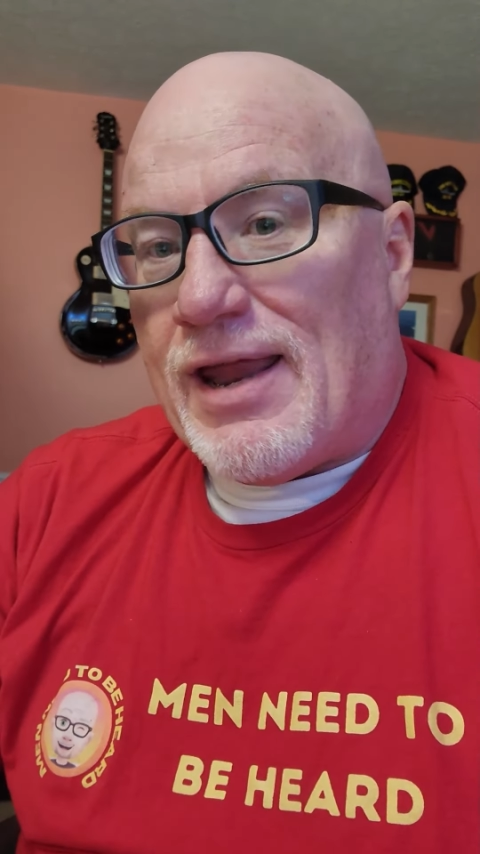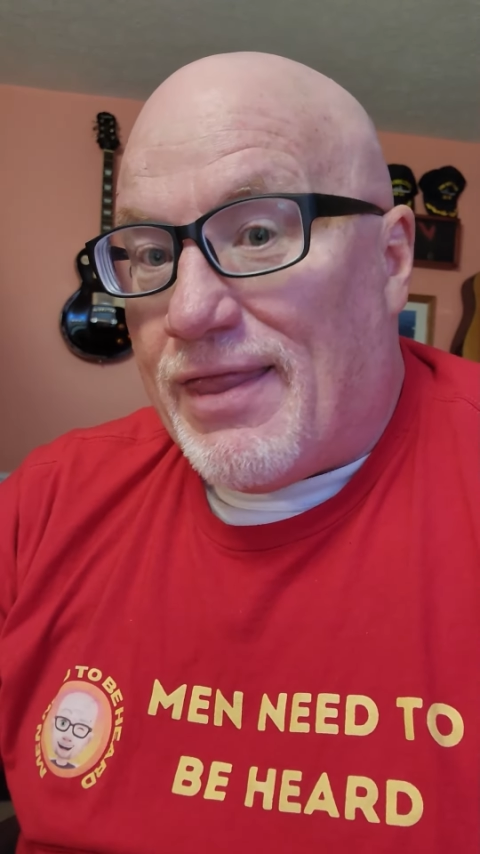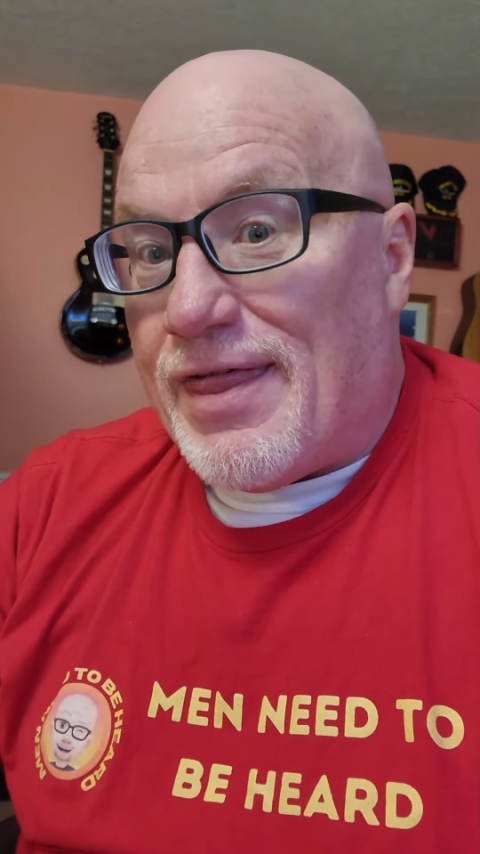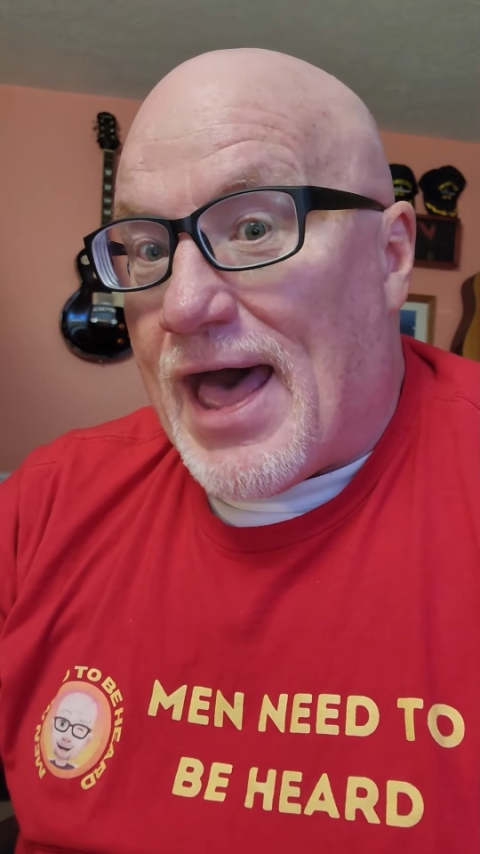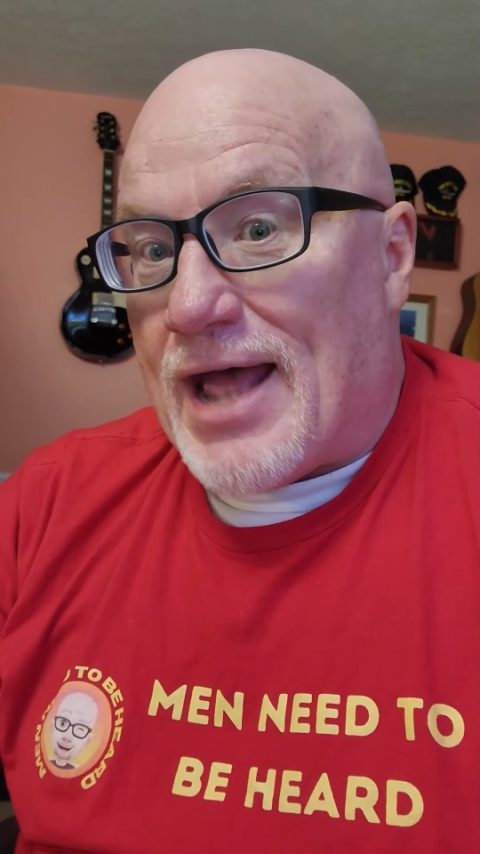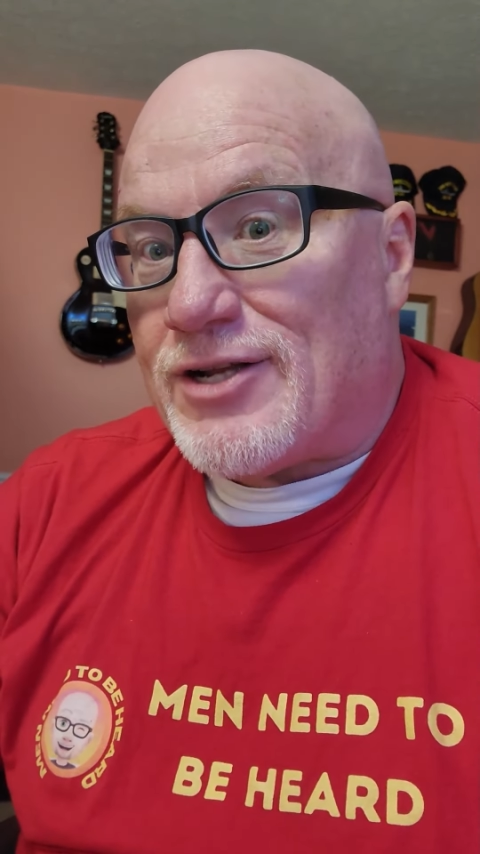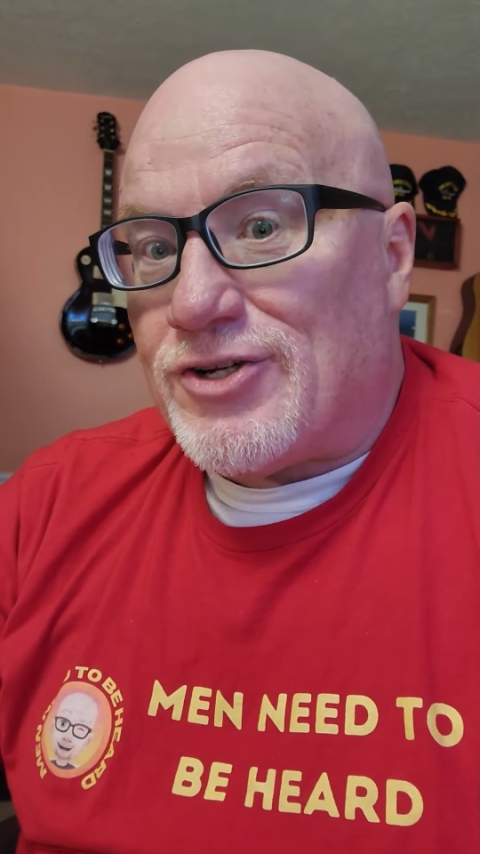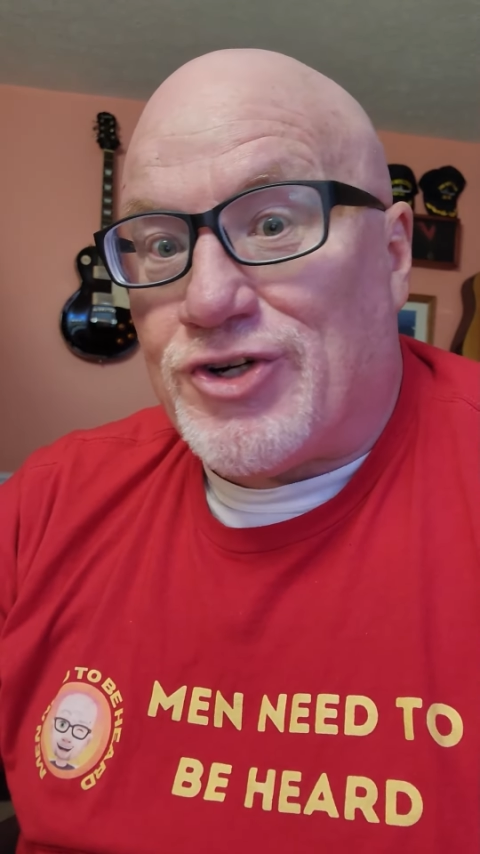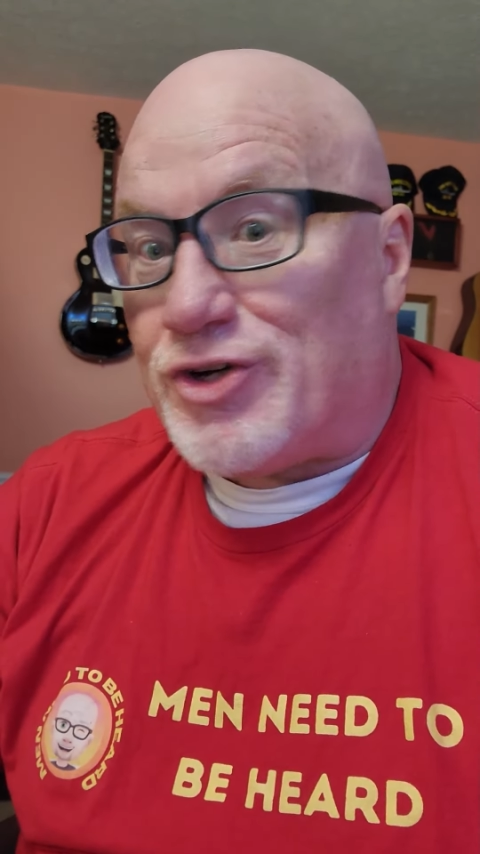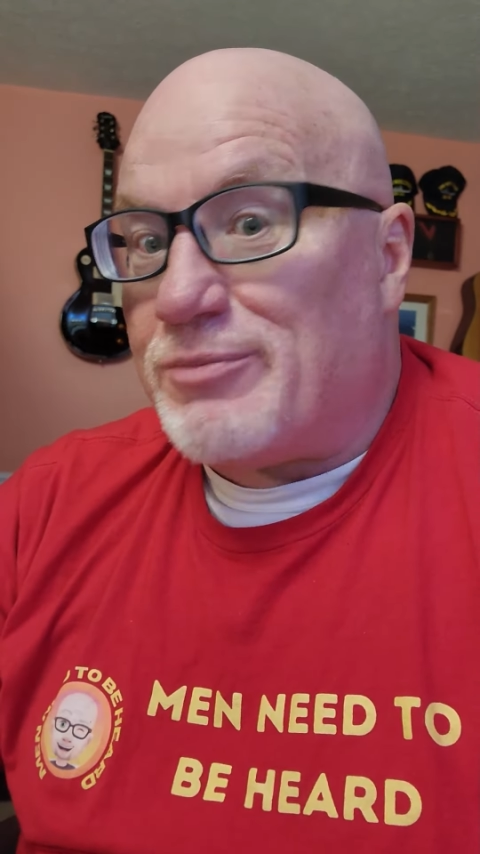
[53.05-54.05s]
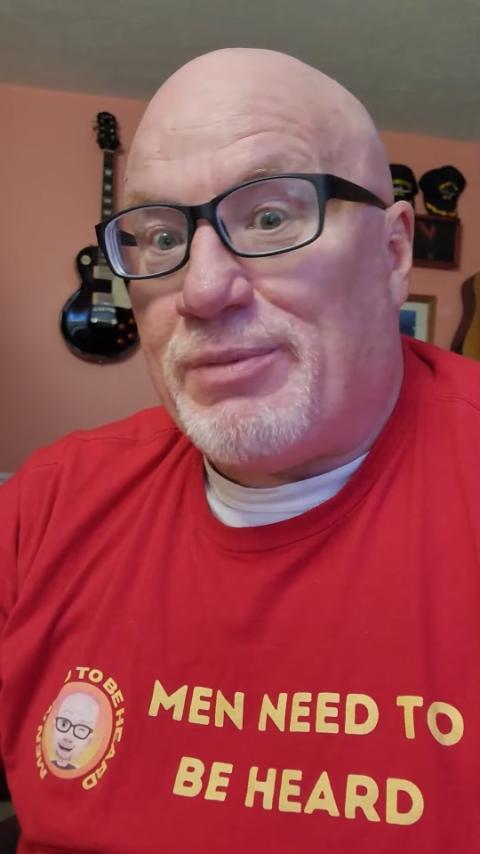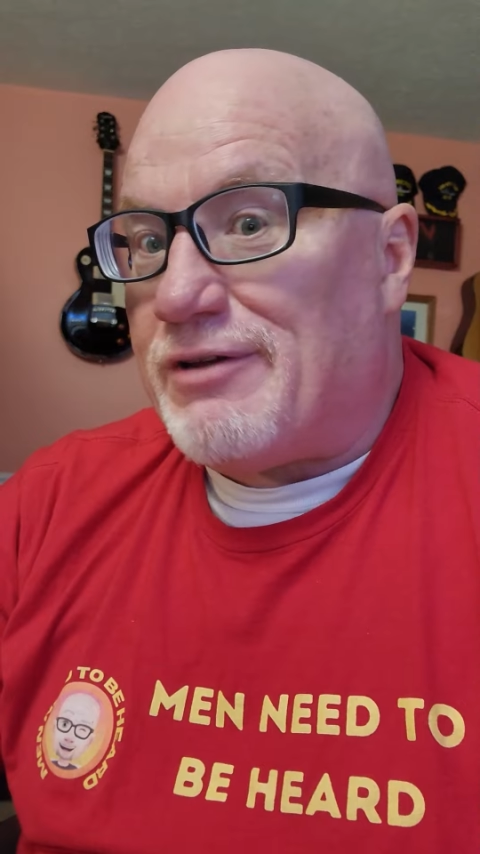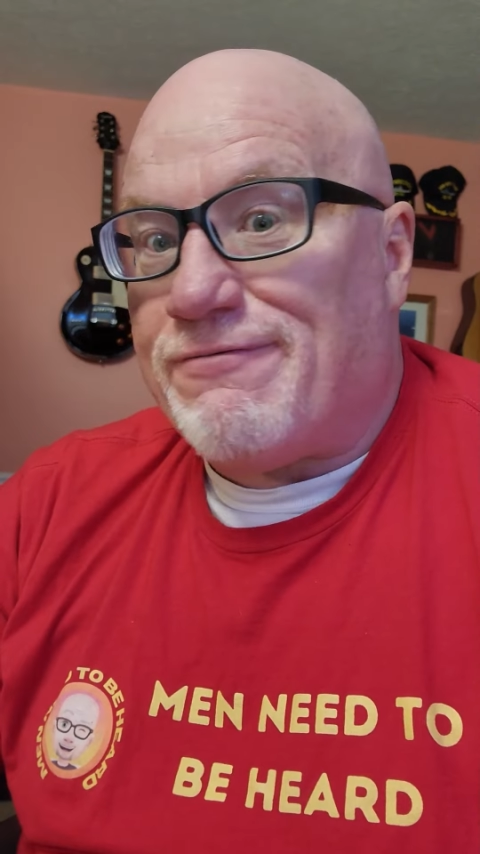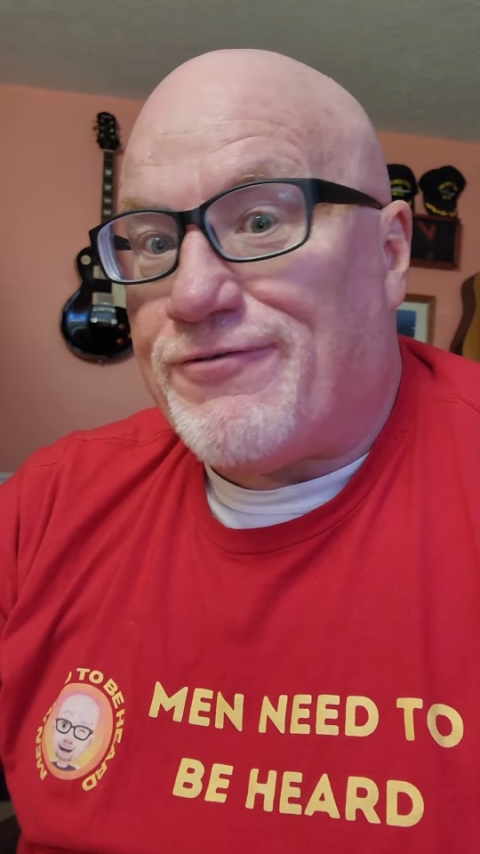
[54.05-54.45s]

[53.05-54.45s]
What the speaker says: And that couldn't be